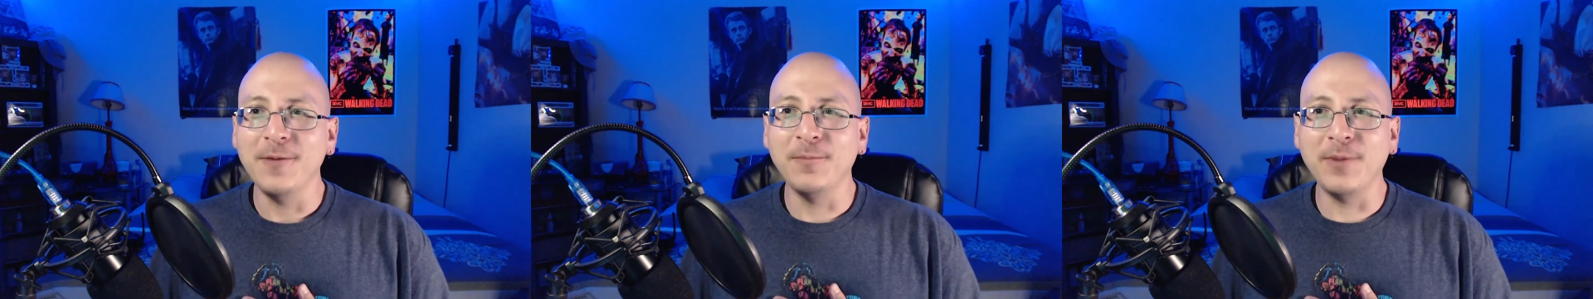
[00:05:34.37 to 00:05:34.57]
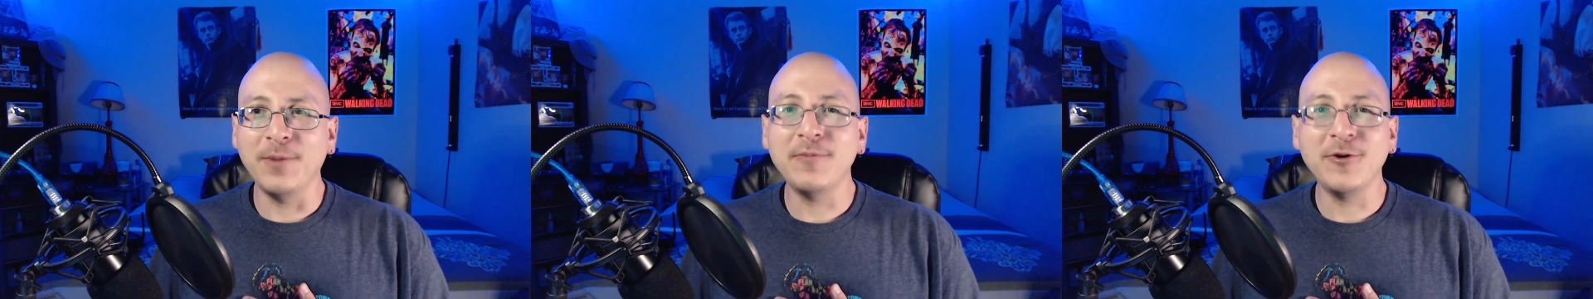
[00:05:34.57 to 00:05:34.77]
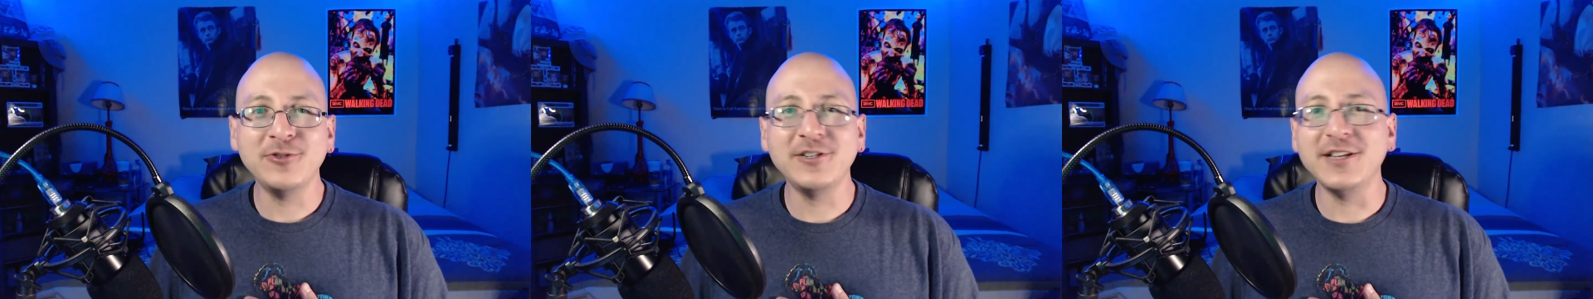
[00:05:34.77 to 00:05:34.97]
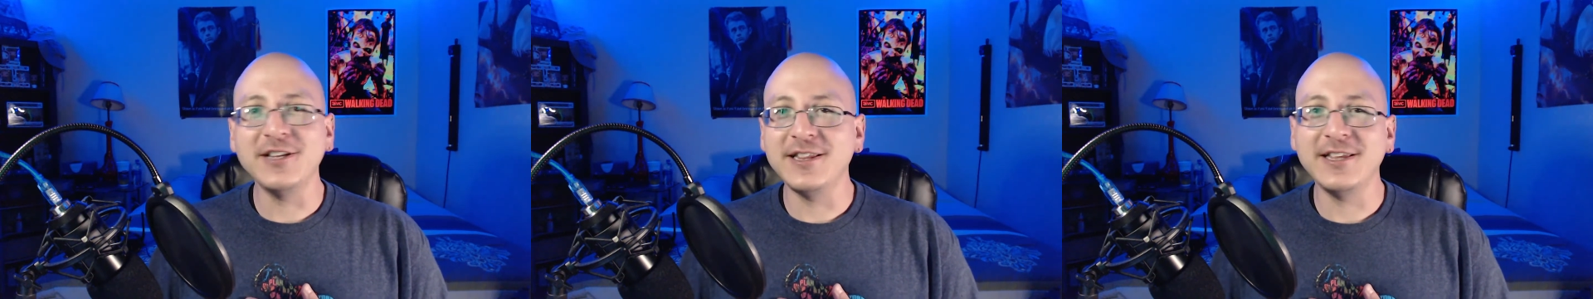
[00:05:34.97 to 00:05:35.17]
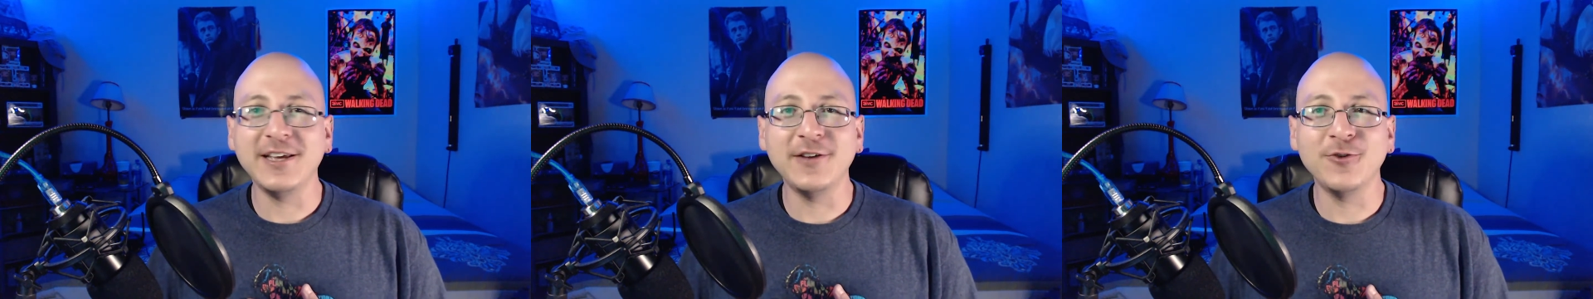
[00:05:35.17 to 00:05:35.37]
But most of
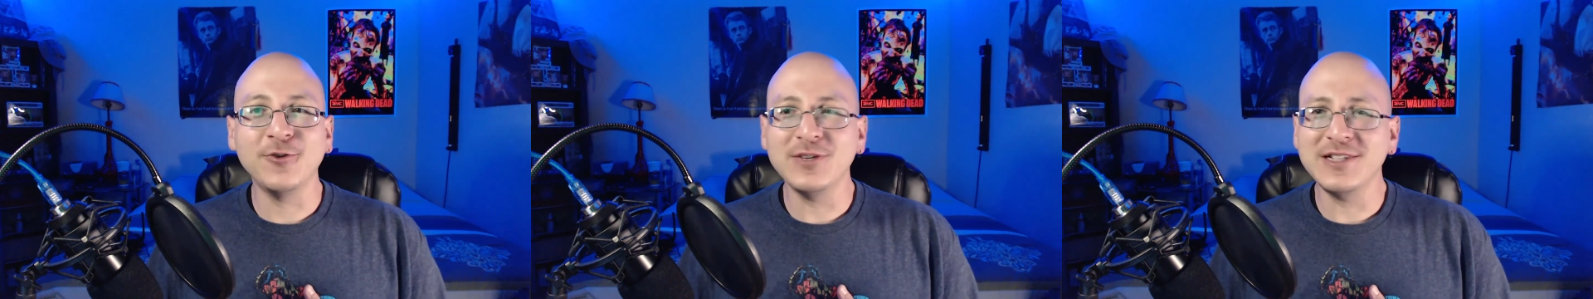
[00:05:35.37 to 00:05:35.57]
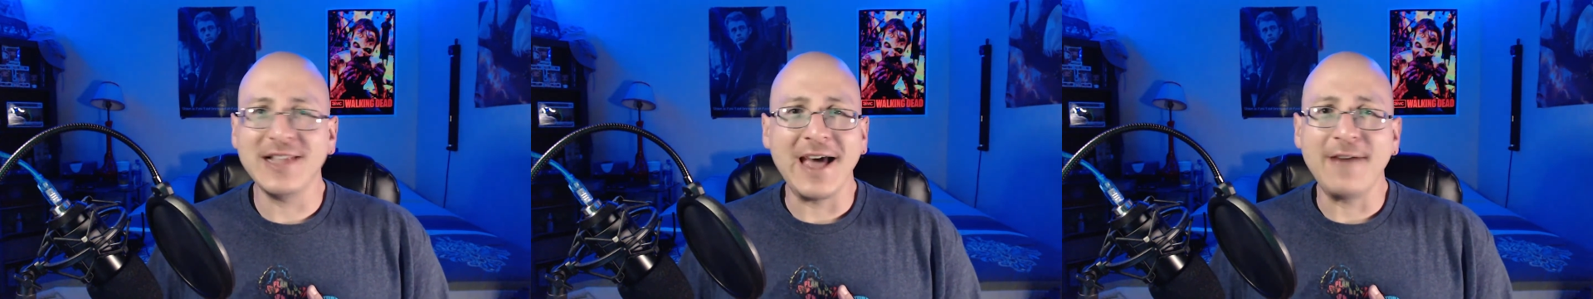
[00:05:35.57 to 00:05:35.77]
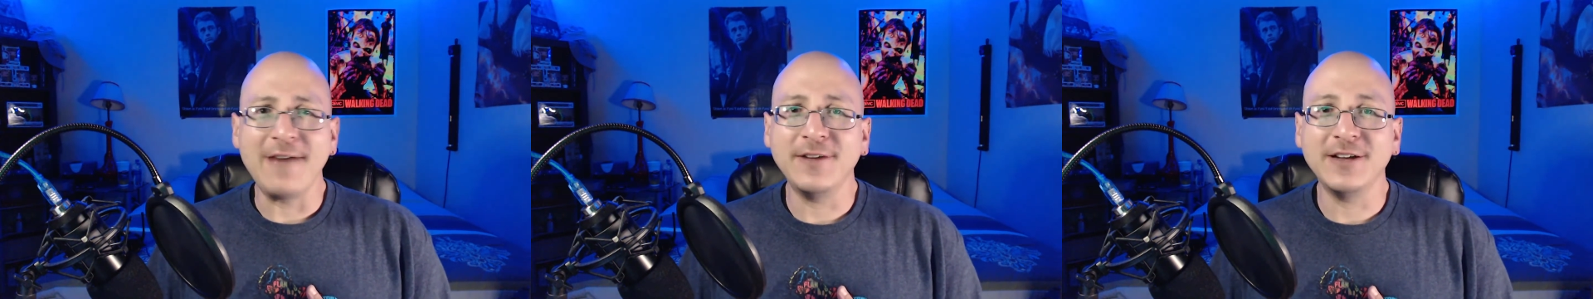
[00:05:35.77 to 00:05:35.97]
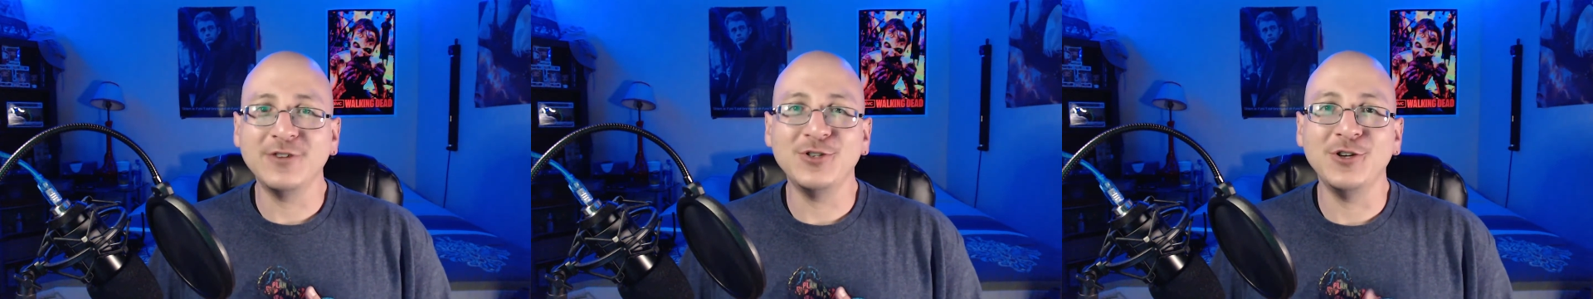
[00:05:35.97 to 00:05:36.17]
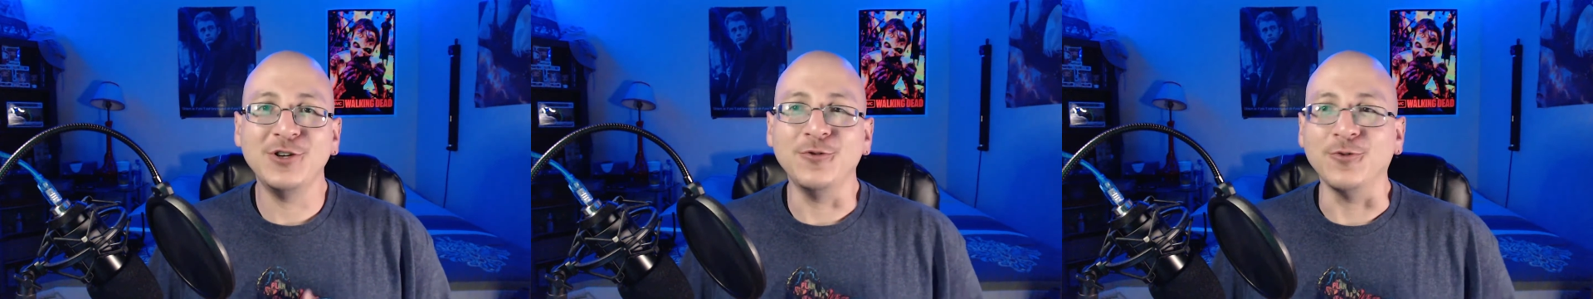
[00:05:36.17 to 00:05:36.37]
the theater was
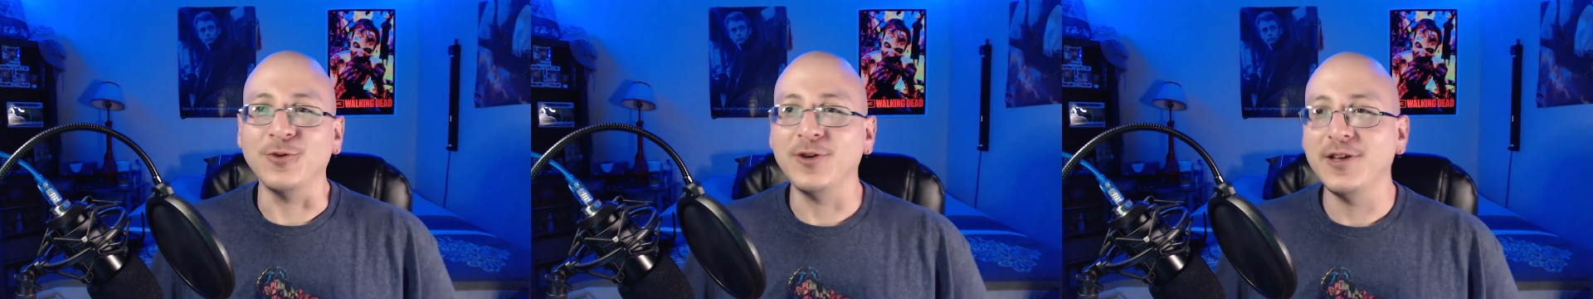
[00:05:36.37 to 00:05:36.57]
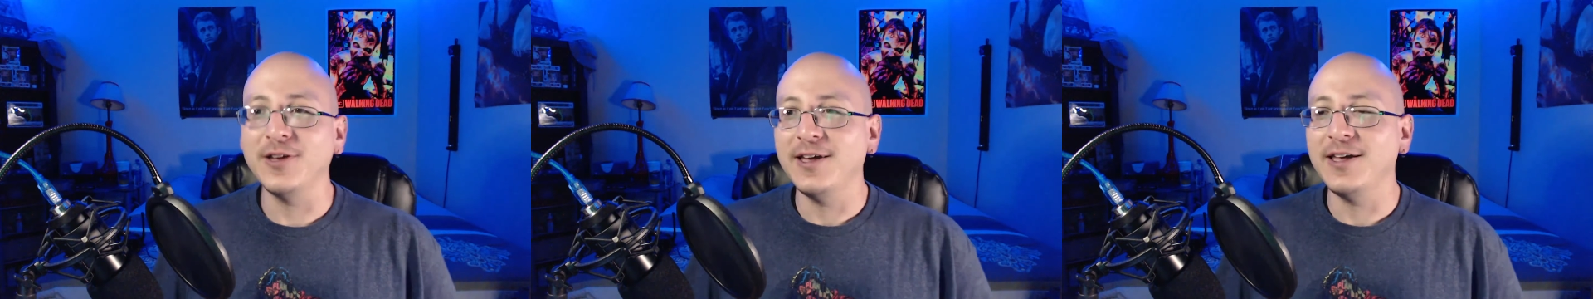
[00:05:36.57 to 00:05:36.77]
laughing too.